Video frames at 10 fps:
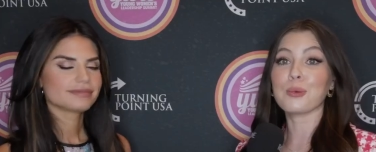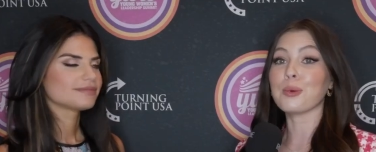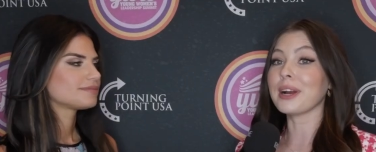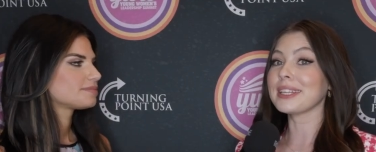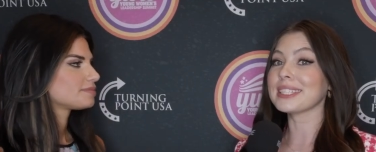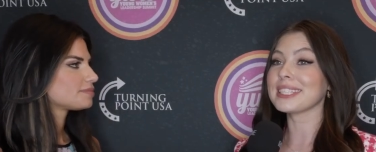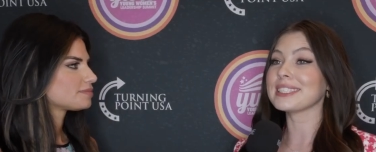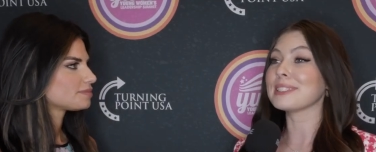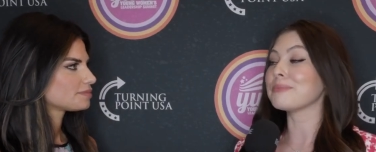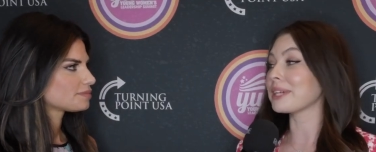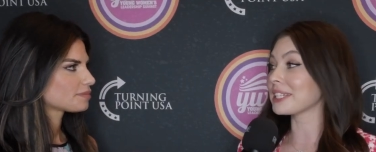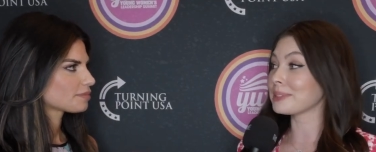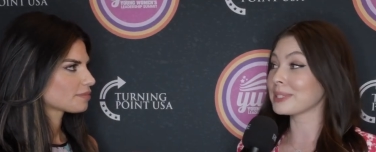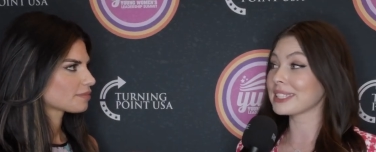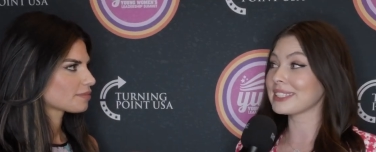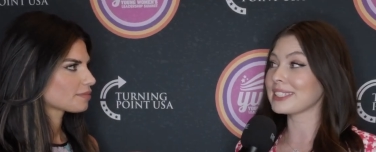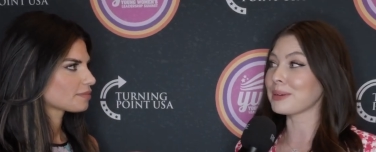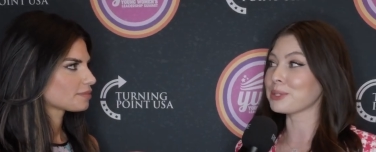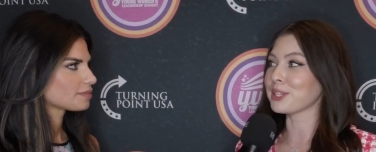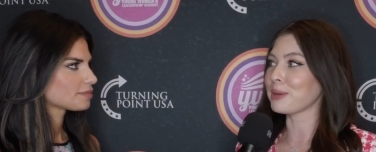Speaker 1: What is the biggest
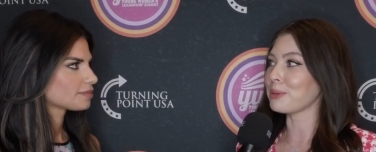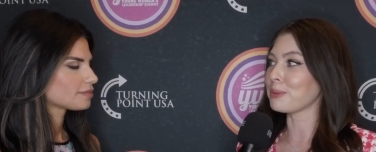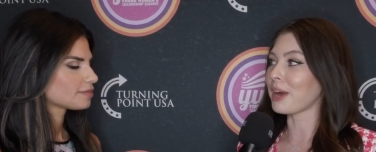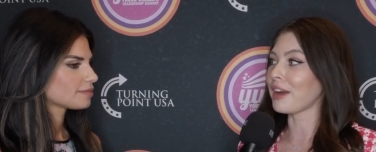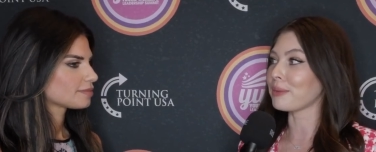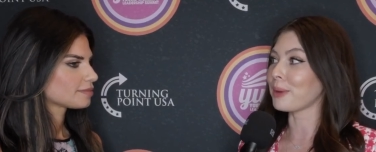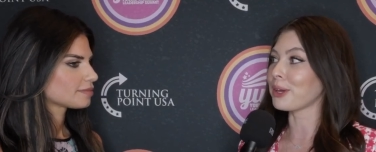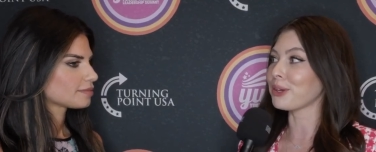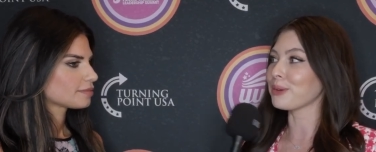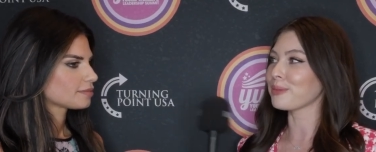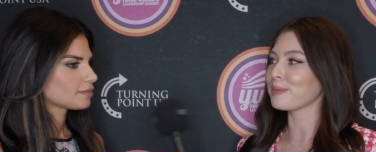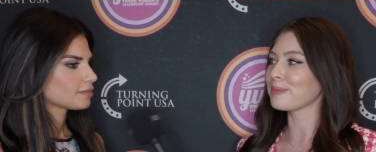misconception that people have about you?